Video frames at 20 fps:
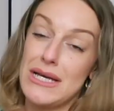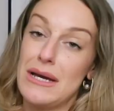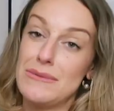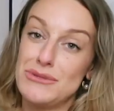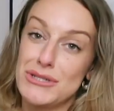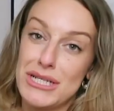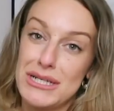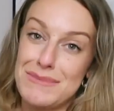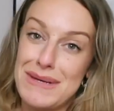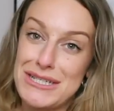I'm just
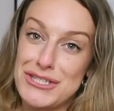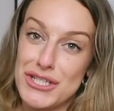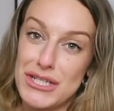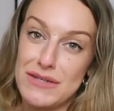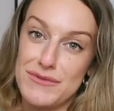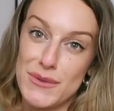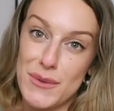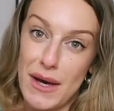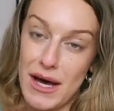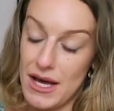going to mention
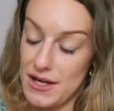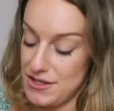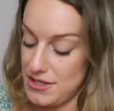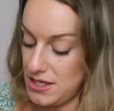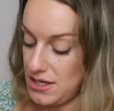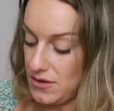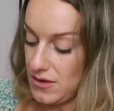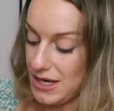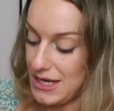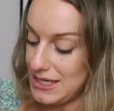if you are
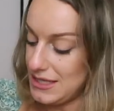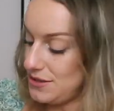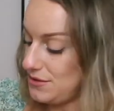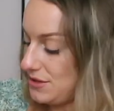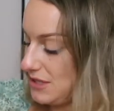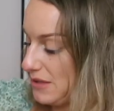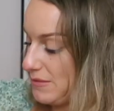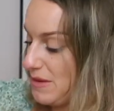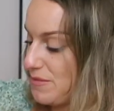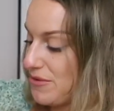new and you
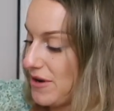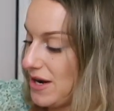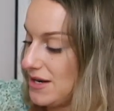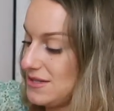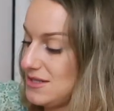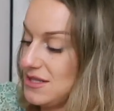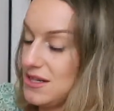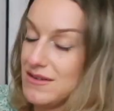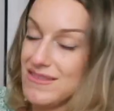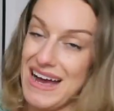see me
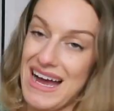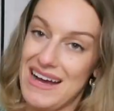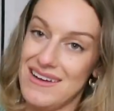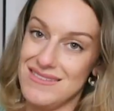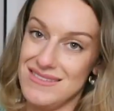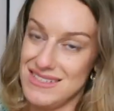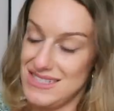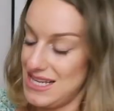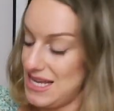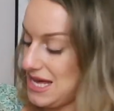prancing
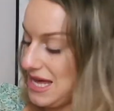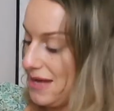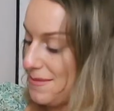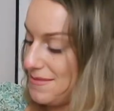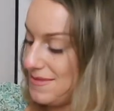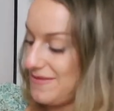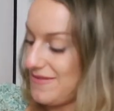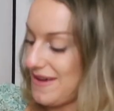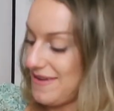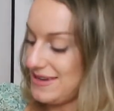around
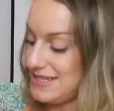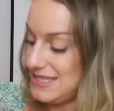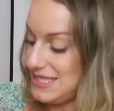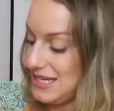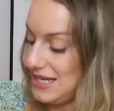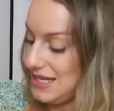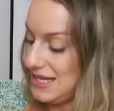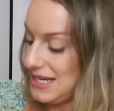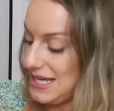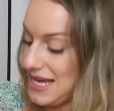um, very
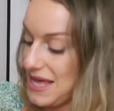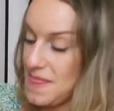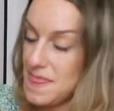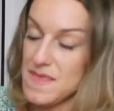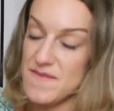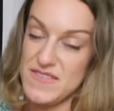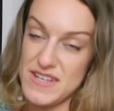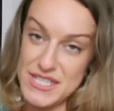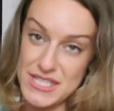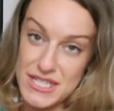sillily in
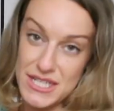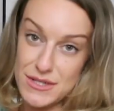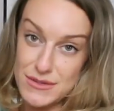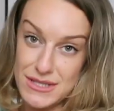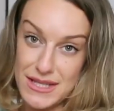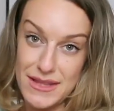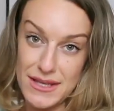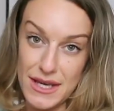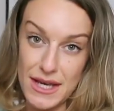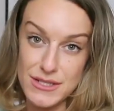the
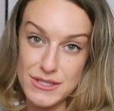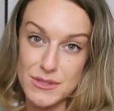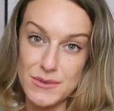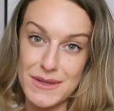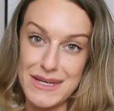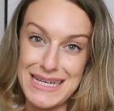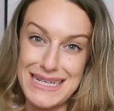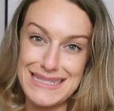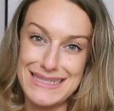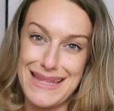videos, in the
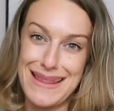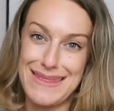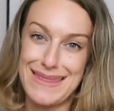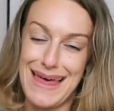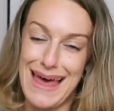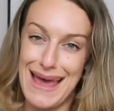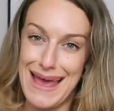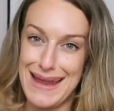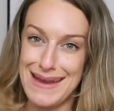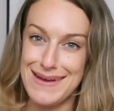cutaways,
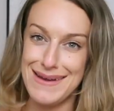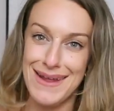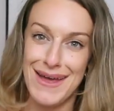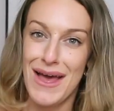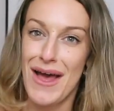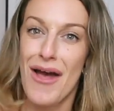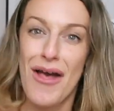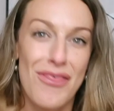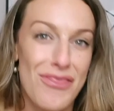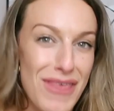then
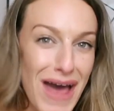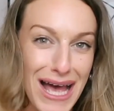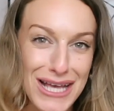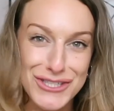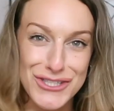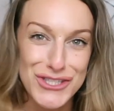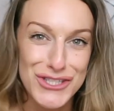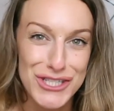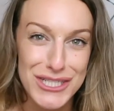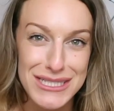
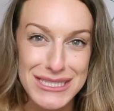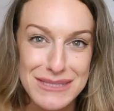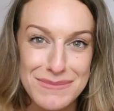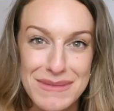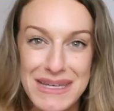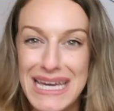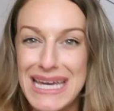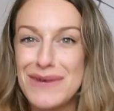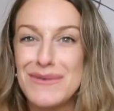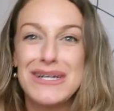that's just
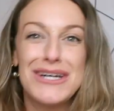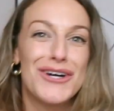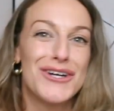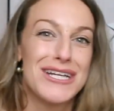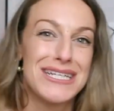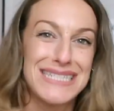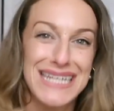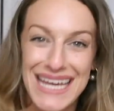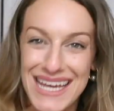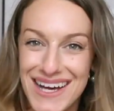me. We've
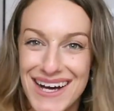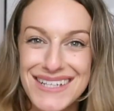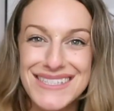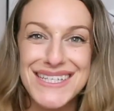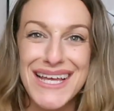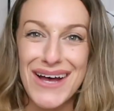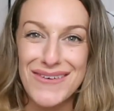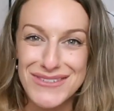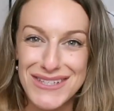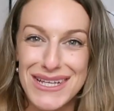got to take
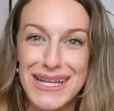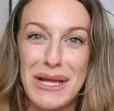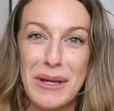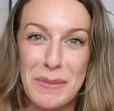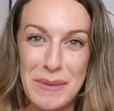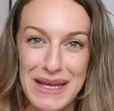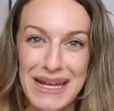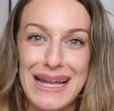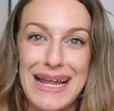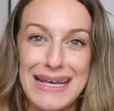ourselves a little
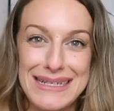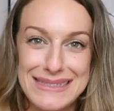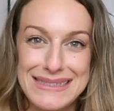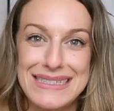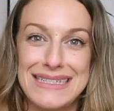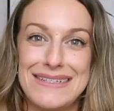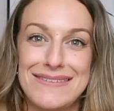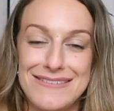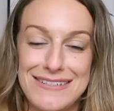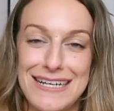bit less
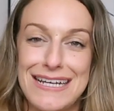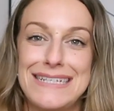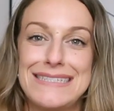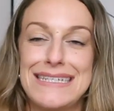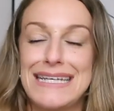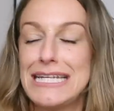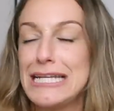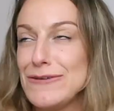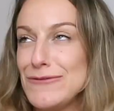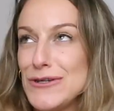serious.
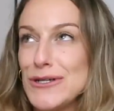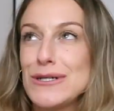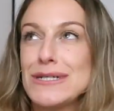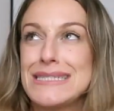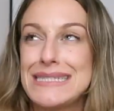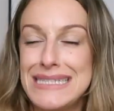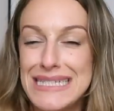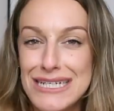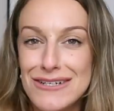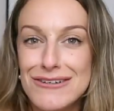And if you're a
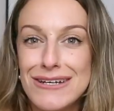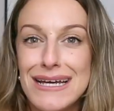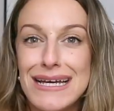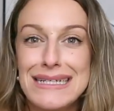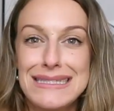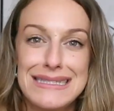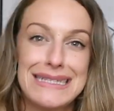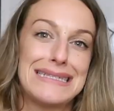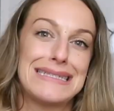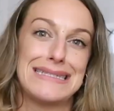
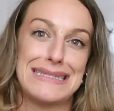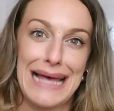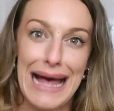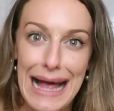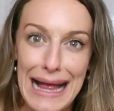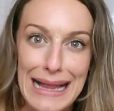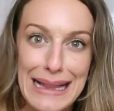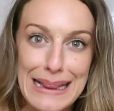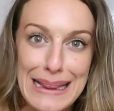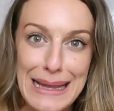serious
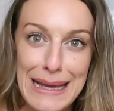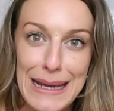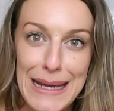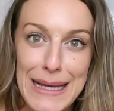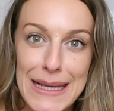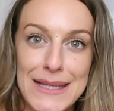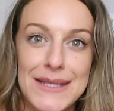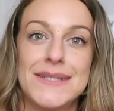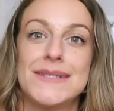Sal,